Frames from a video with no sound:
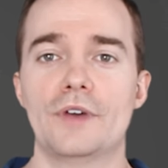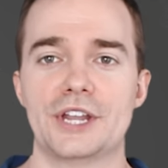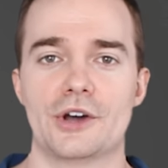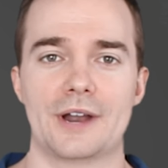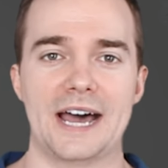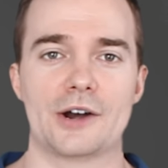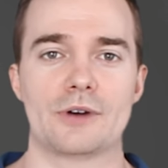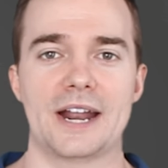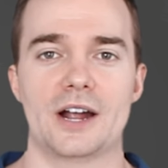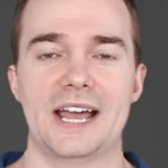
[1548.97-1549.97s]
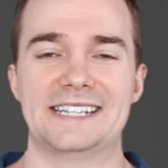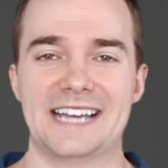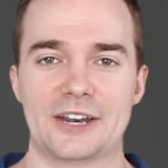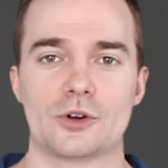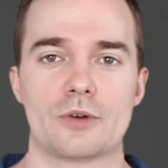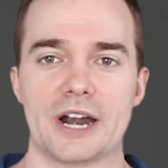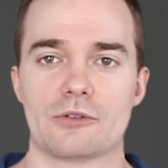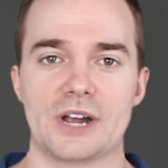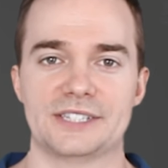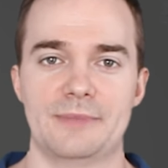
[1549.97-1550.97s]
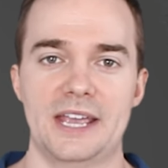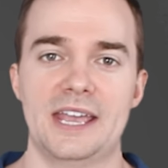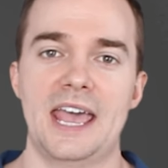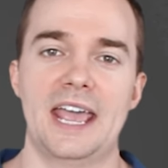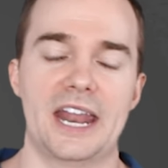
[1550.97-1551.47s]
video on how to write a technical writer resume,